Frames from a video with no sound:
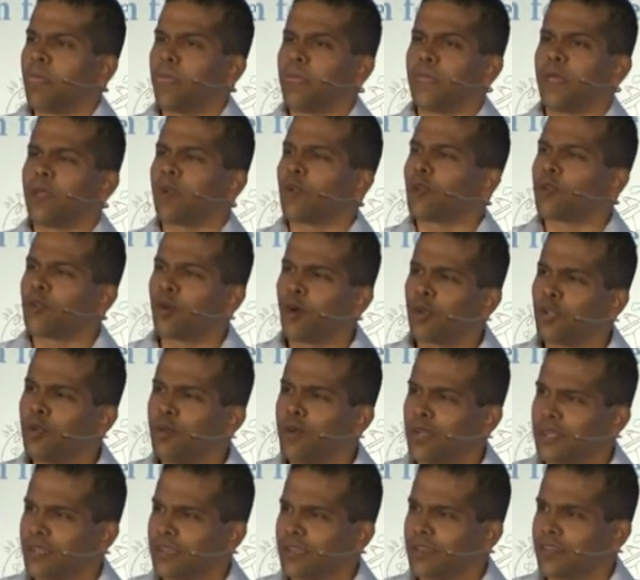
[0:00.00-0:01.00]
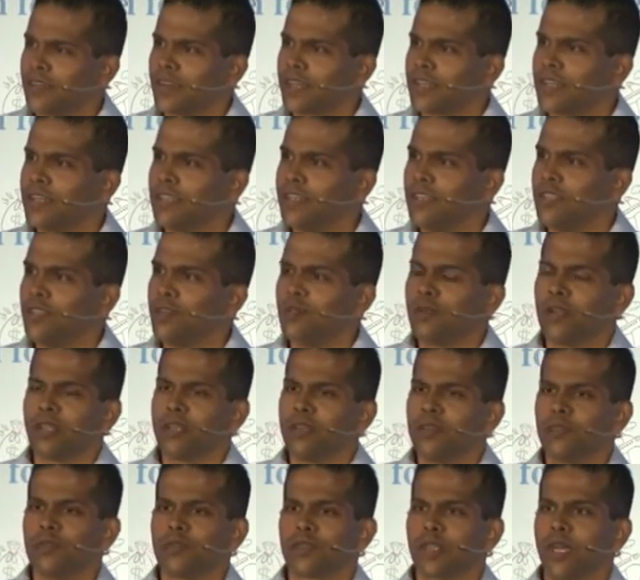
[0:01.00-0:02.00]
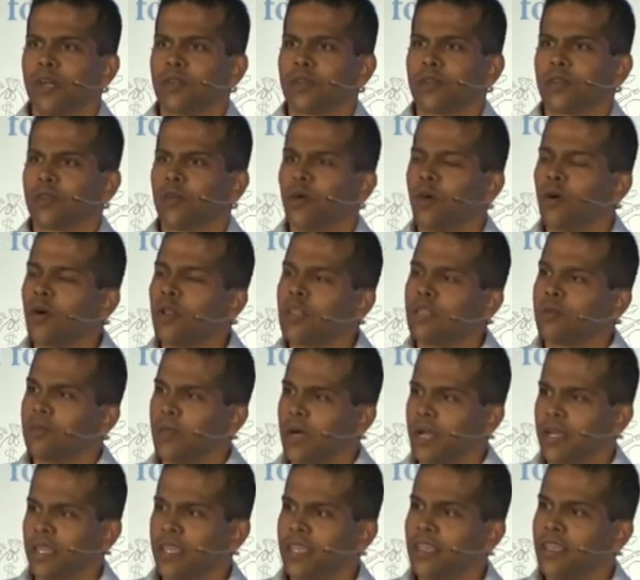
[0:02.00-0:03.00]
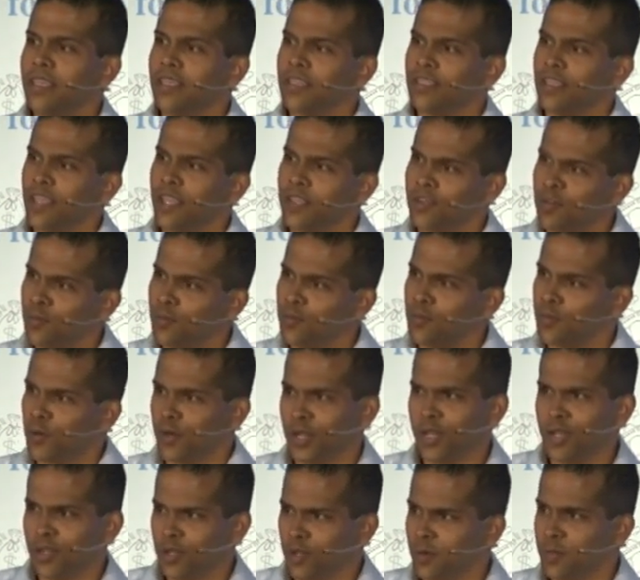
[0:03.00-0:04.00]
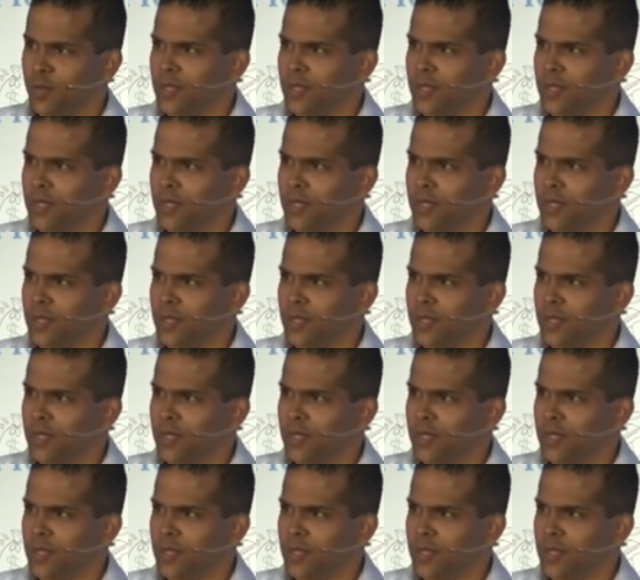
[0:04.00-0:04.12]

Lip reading: documented correctly, you can lose out on all the money that you put into your